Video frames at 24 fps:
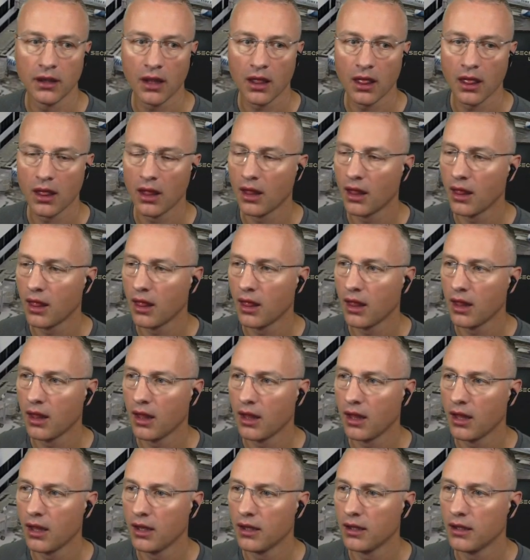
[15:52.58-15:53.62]
Ground.
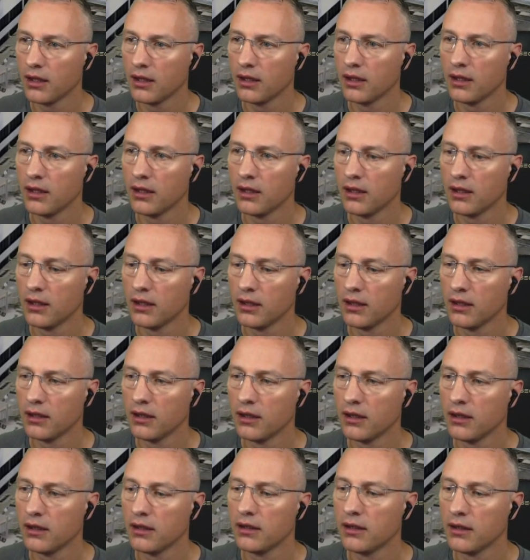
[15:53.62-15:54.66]
25 right
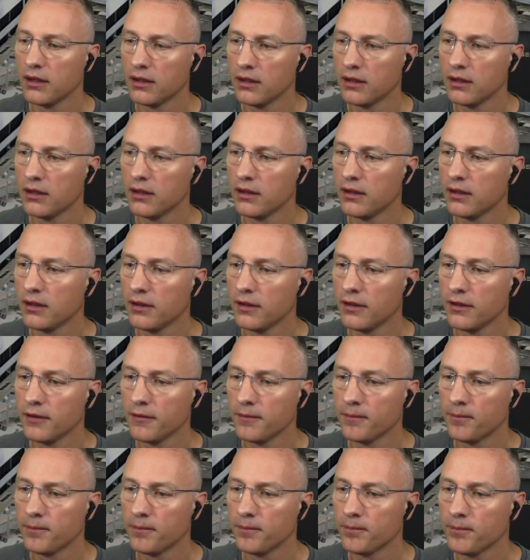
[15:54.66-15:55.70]
pushback approved.
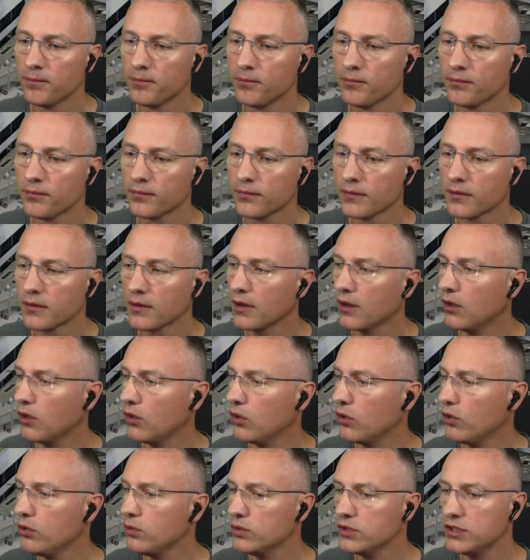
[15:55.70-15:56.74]

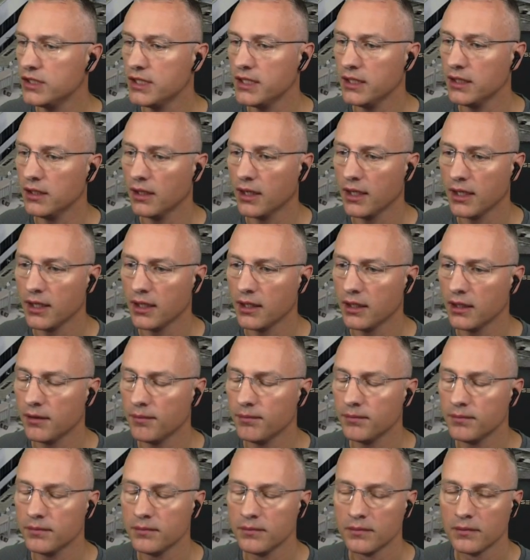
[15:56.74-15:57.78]
Value
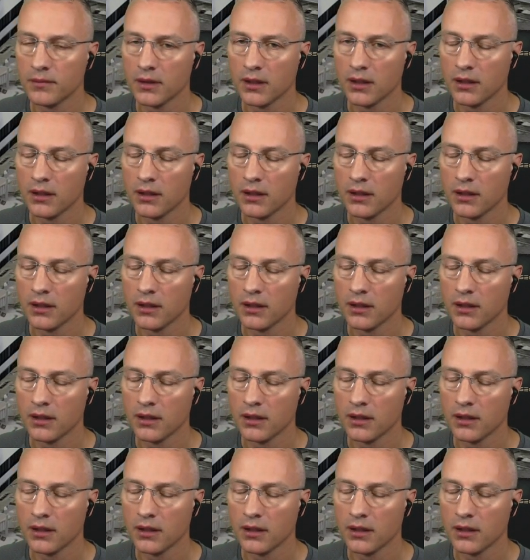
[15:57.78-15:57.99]
4421.